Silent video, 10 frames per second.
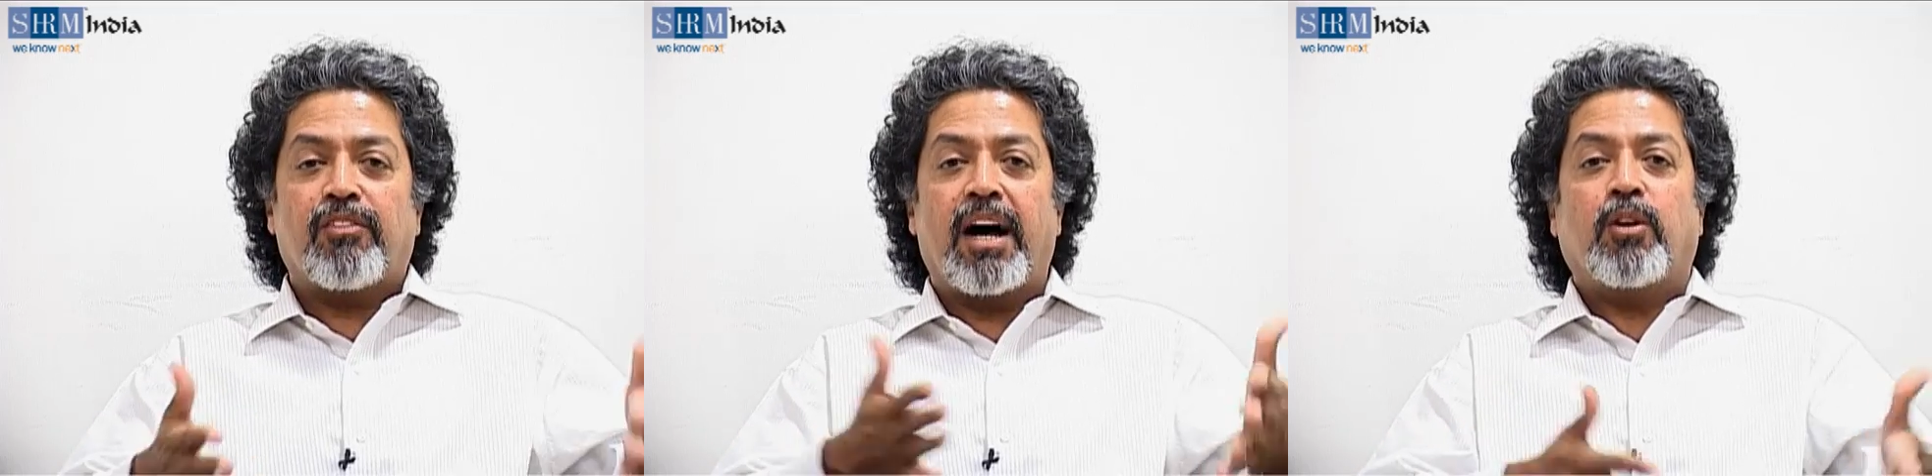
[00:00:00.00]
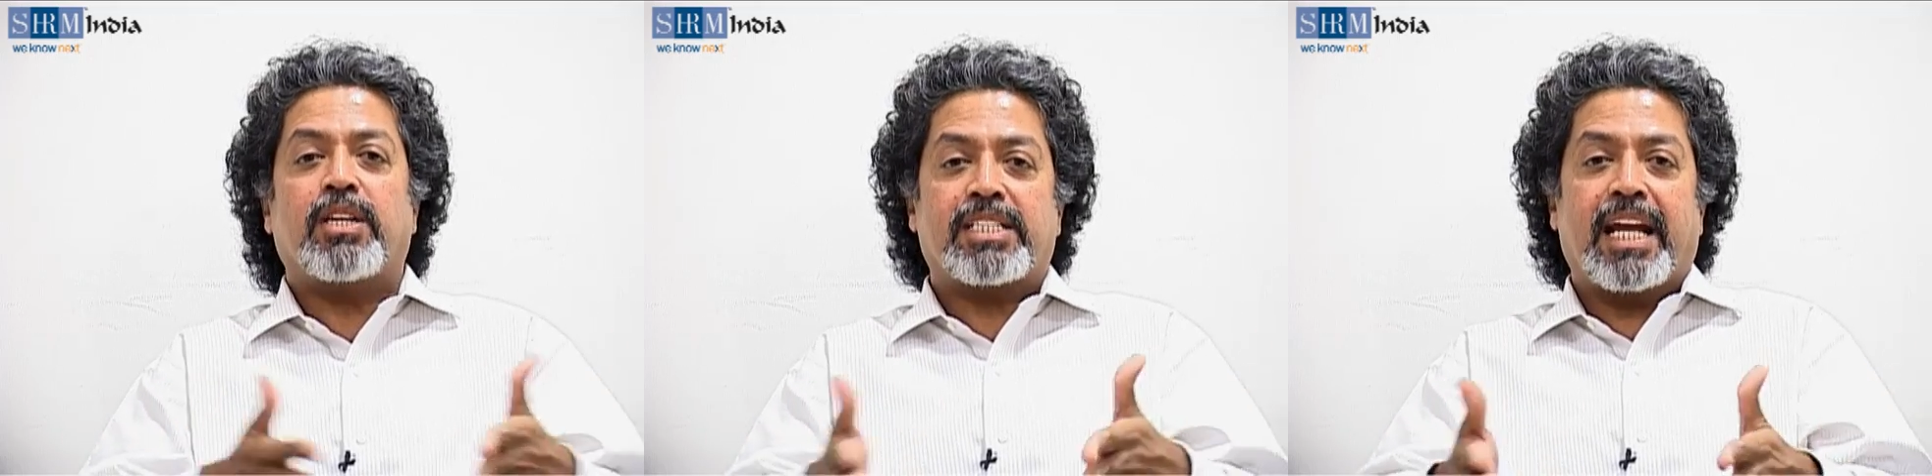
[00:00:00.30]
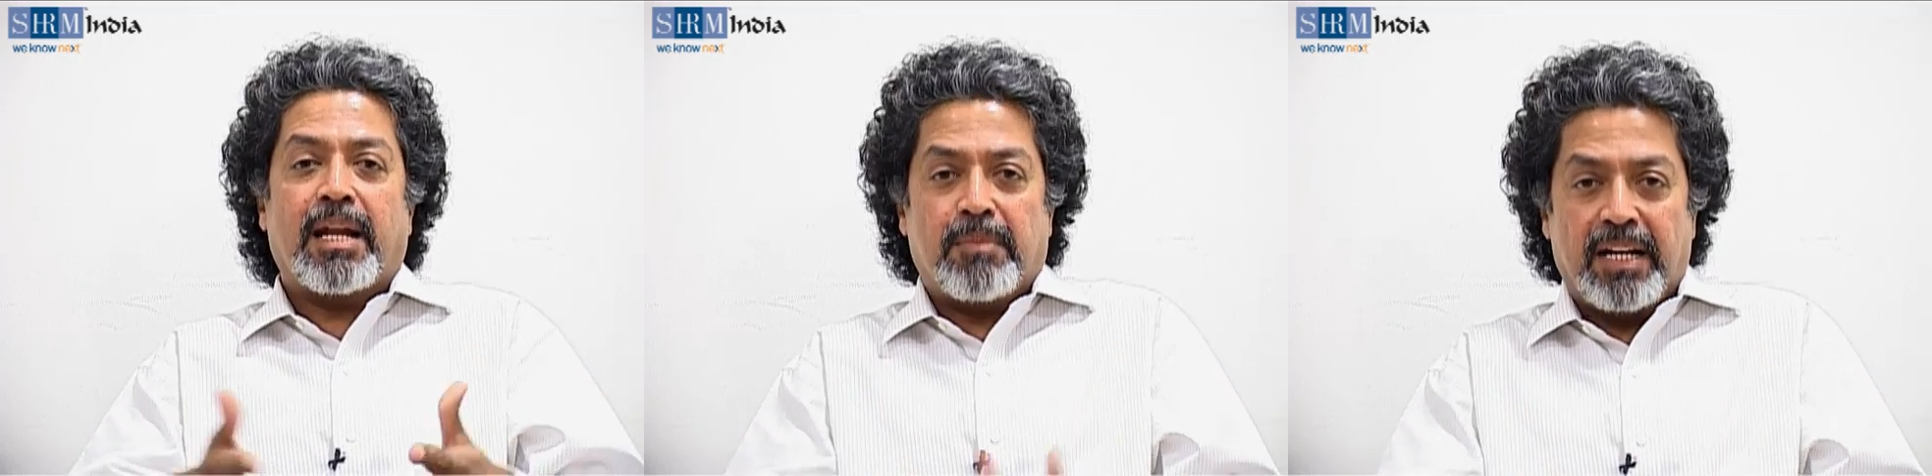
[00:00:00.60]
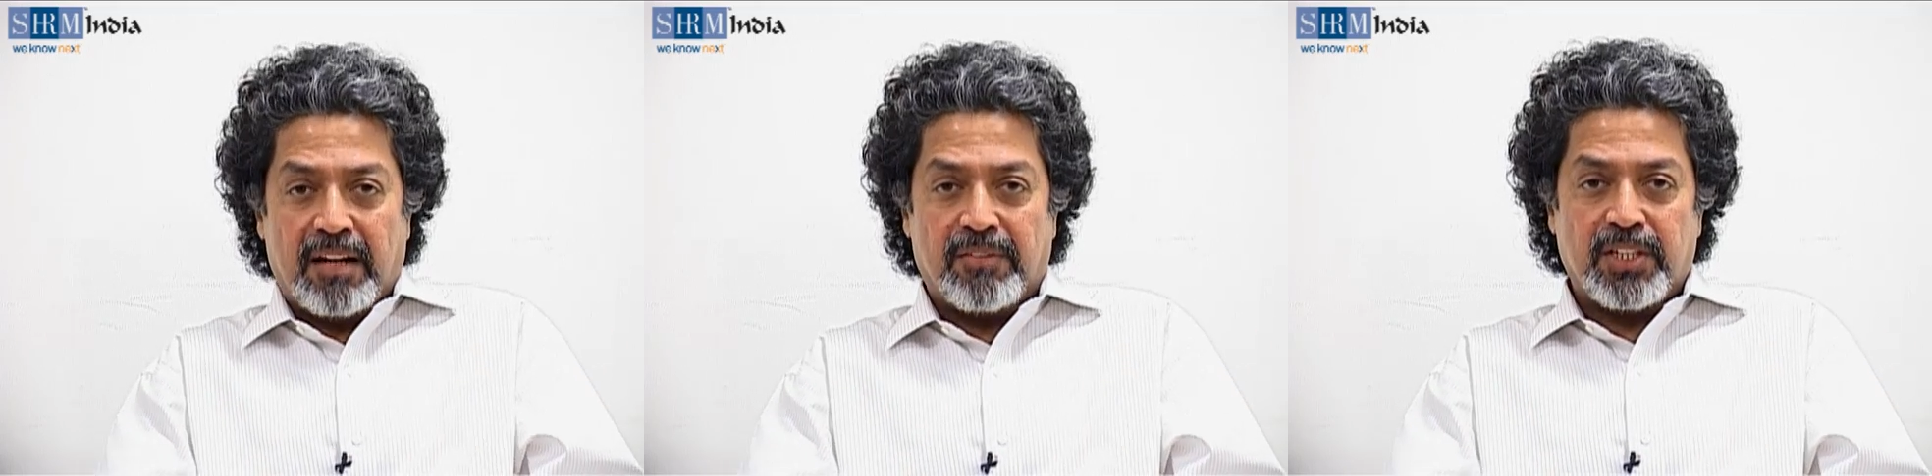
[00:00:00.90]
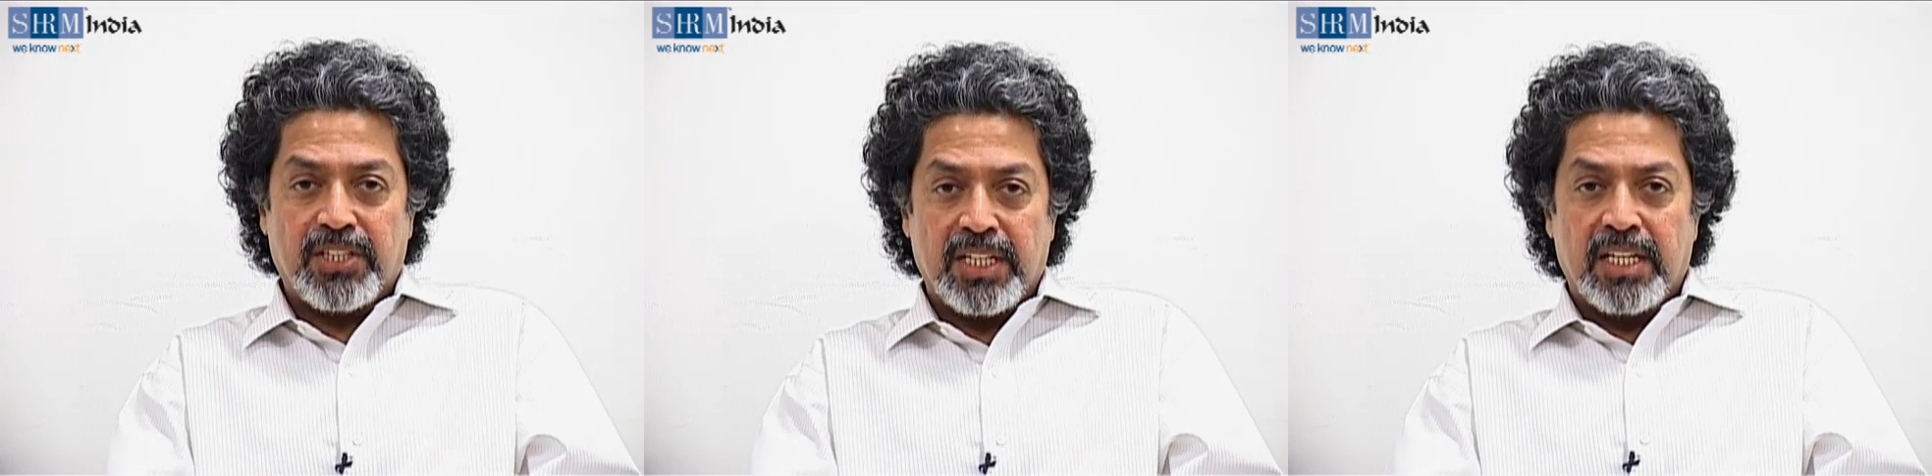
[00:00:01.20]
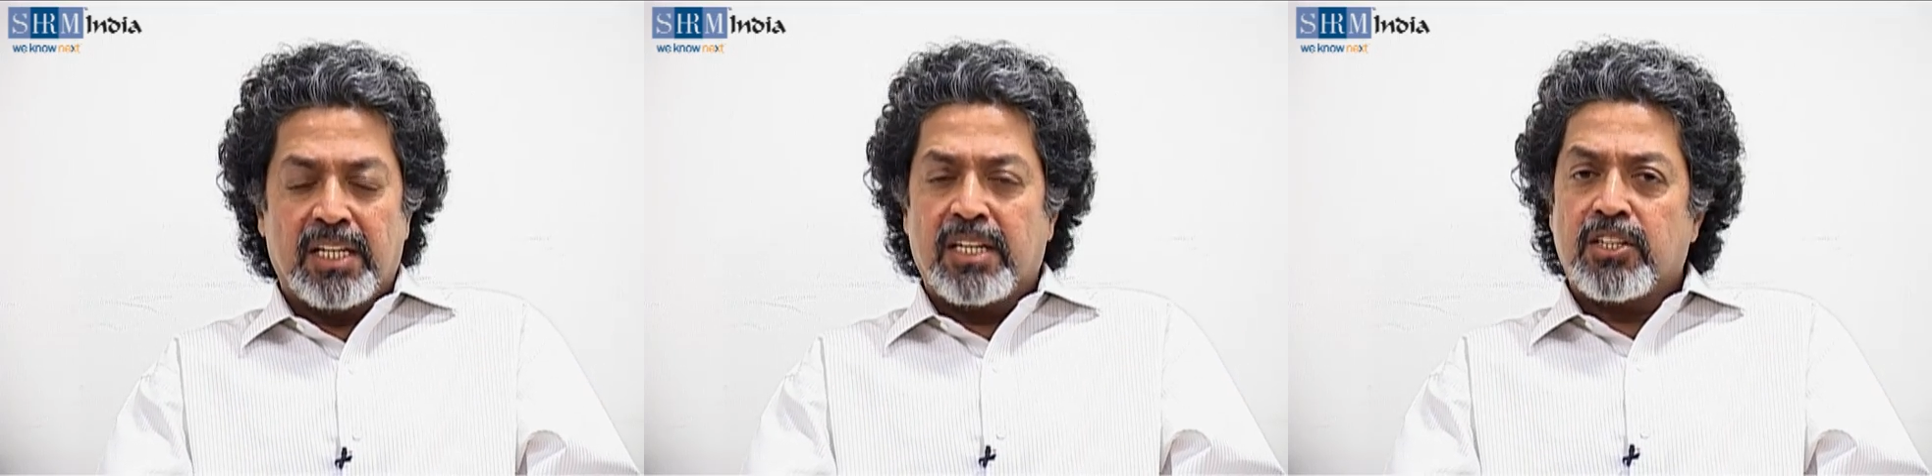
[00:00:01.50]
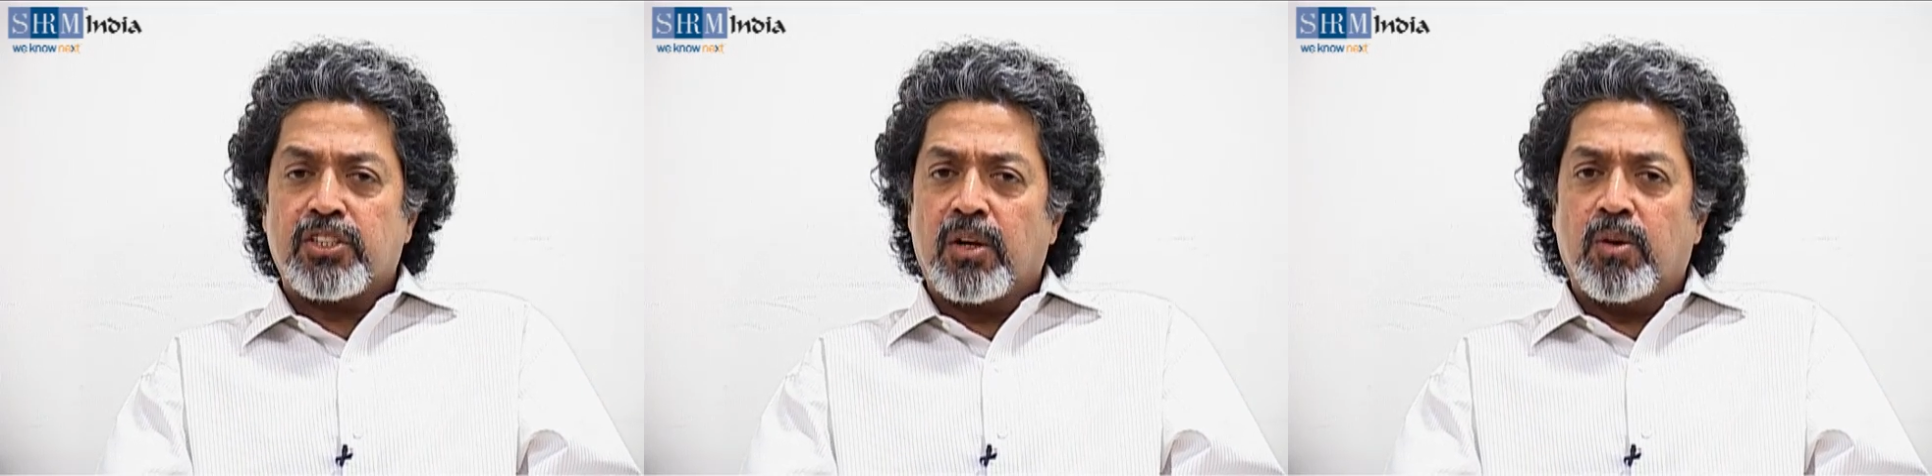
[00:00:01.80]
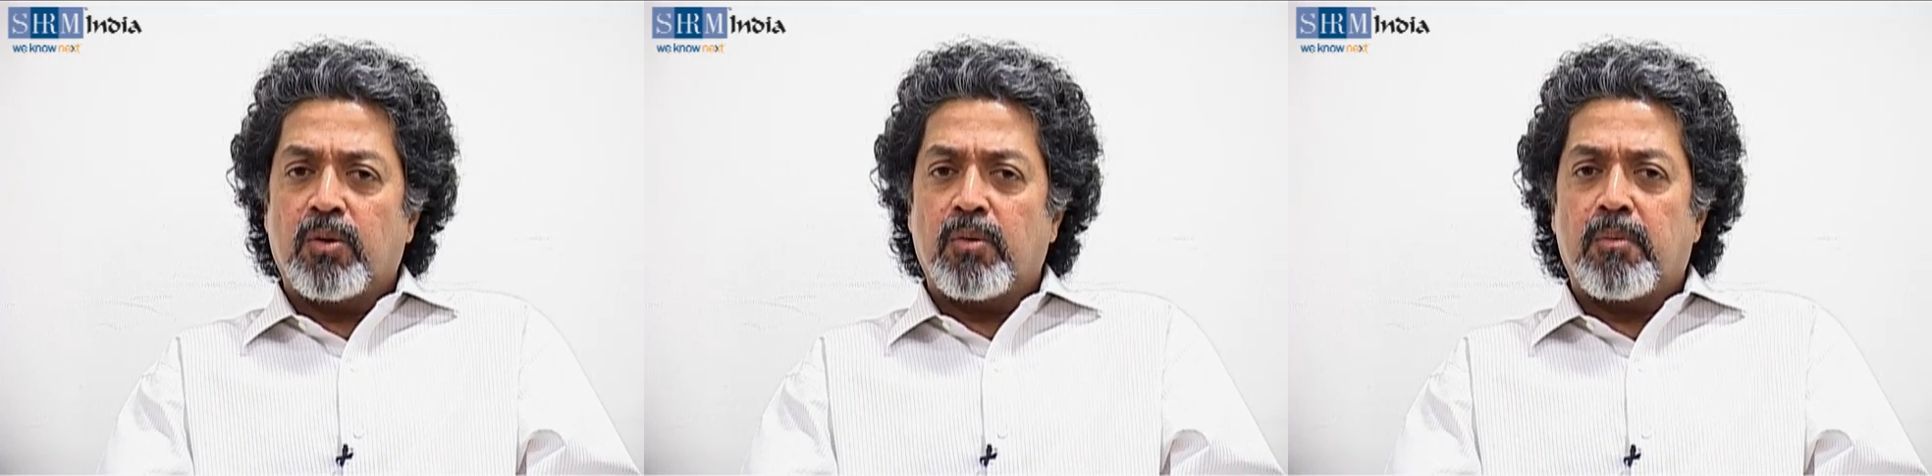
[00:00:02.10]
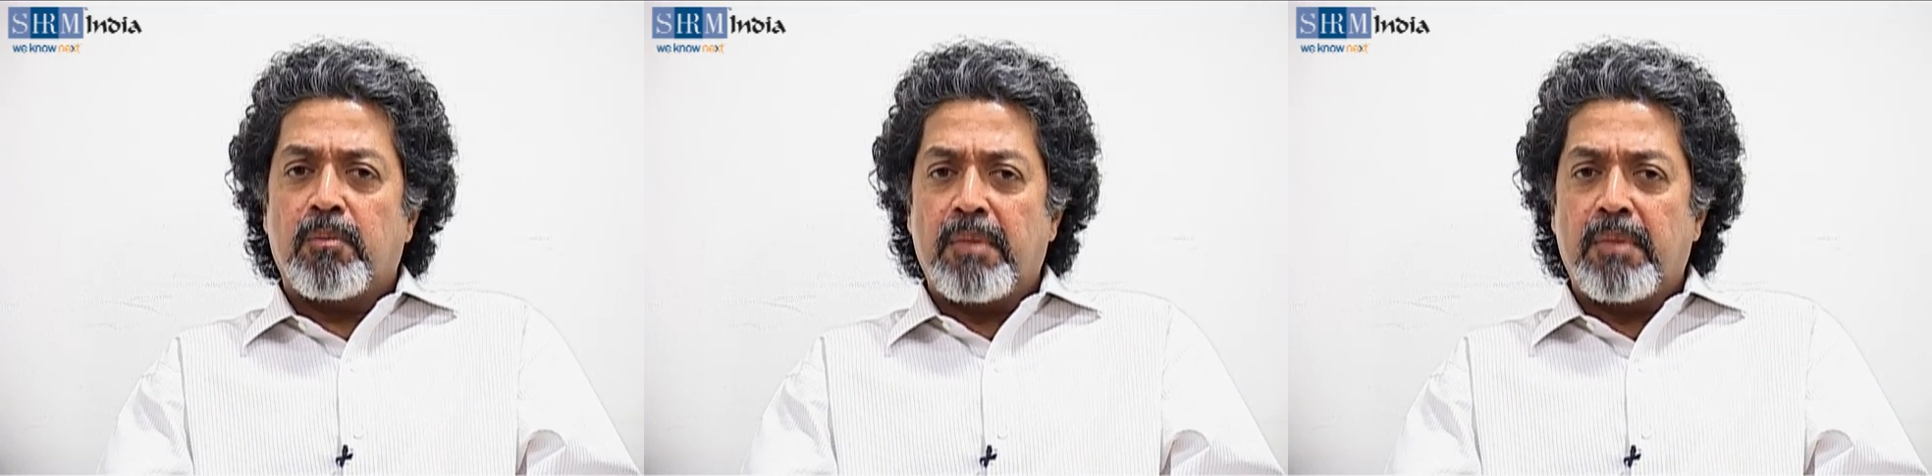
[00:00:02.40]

of how this can be leveraged. So